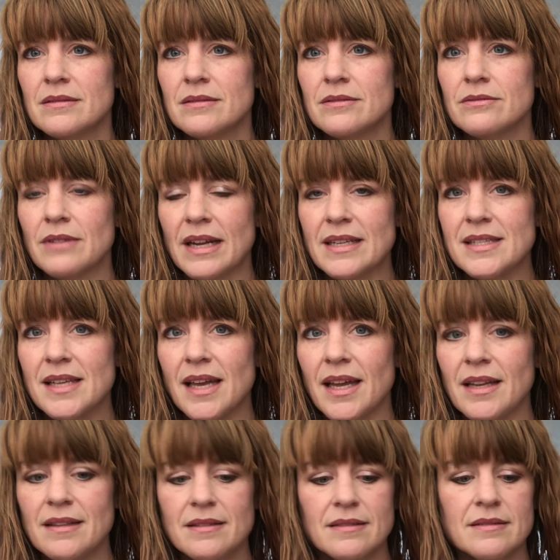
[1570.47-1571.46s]
right
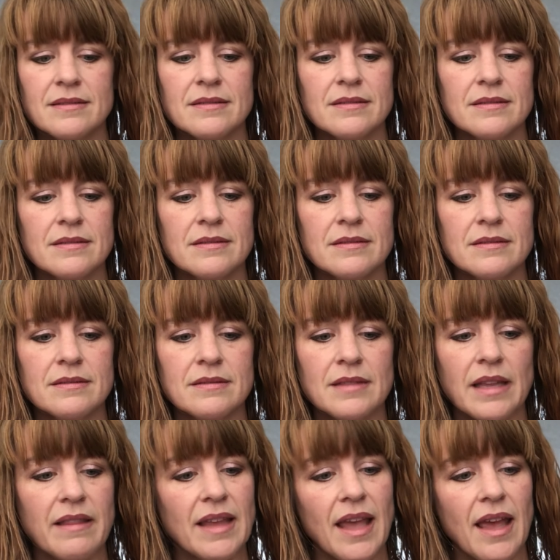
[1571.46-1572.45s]
side
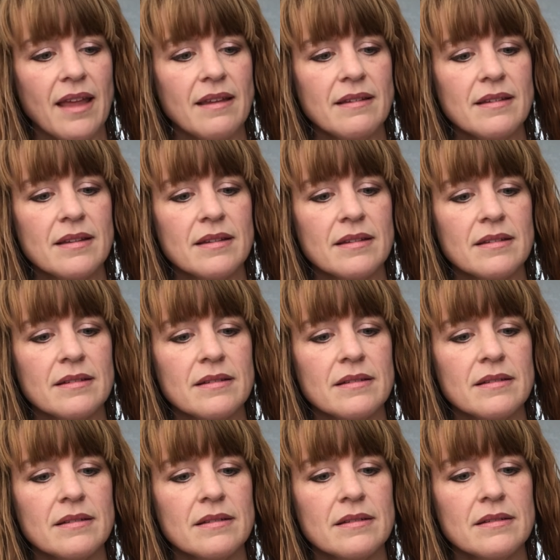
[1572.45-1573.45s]
in the end.
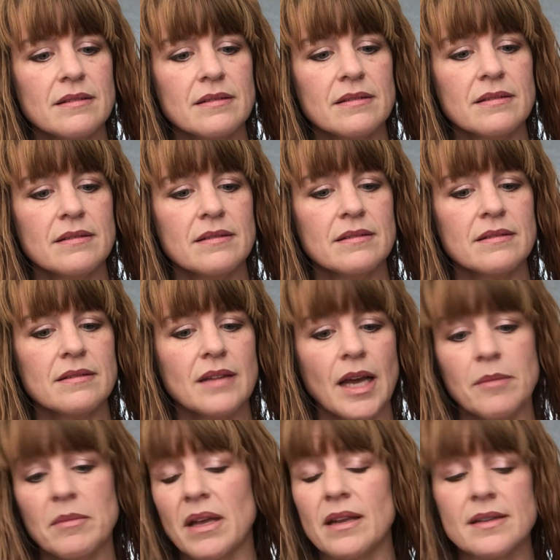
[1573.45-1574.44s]

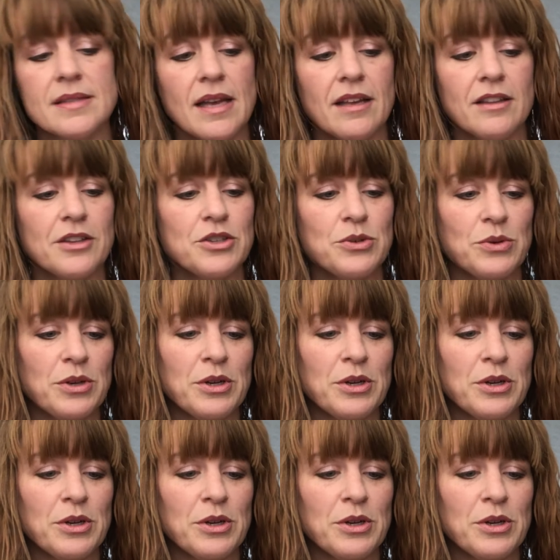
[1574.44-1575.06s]
I'm not exactly sure.